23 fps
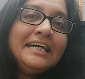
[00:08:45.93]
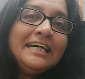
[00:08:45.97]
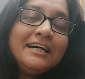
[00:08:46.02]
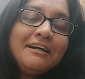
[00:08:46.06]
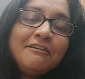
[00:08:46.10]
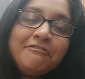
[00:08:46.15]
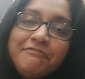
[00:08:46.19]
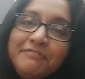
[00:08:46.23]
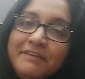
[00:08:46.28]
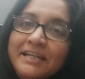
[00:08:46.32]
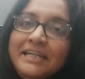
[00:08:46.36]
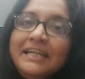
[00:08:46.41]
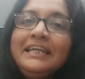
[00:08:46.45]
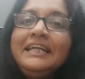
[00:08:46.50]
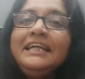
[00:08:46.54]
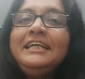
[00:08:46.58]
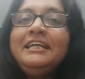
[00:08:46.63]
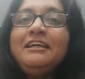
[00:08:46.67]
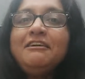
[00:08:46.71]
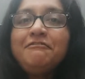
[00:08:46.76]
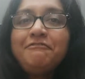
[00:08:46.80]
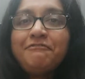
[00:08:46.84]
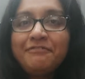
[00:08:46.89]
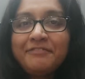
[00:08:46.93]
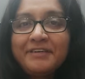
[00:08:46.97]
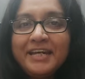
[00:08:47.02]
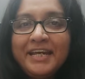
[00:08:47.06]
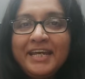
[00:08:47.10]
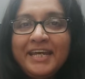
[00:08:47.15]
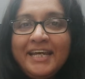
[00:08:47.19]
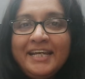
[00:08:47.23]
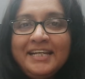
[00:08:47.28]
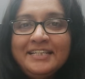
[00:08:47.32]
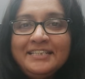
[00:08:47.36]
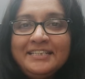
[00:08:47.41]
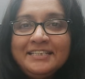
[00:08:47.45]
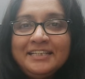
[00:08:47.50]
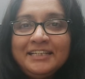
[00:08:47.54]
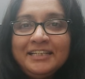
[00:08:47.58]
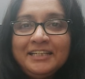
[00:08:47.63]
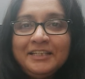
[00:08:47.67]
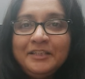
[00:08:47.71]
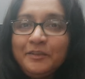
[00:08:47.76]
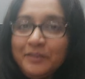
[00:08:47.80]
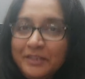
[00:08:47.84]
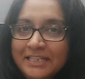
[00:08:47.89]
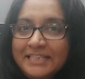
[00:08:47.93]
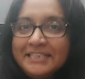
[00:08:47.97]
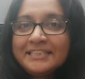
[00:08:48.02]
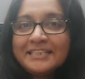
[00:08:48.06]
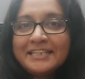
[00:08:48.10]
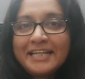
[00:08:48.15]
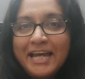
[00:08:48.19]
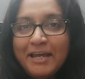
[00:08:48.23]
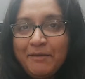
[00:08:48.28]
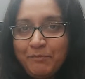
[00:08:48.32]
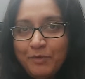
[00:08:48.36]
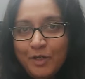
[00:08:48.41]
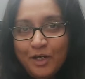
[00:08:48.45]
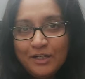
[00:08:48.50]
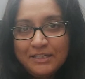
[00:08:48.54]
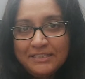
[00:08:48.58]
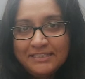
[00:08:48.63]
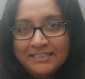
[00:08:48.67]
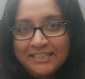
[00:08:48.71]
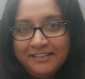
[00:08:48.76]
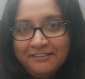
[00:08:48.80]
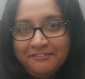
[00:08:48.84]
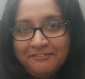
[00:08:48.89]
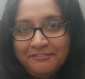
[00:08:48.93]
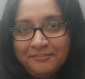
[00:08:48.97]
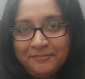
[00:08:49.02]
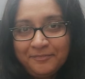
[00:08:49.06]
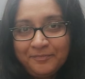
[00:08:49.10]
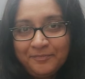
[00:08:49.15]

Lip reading: a figurative phrase to describe yourself.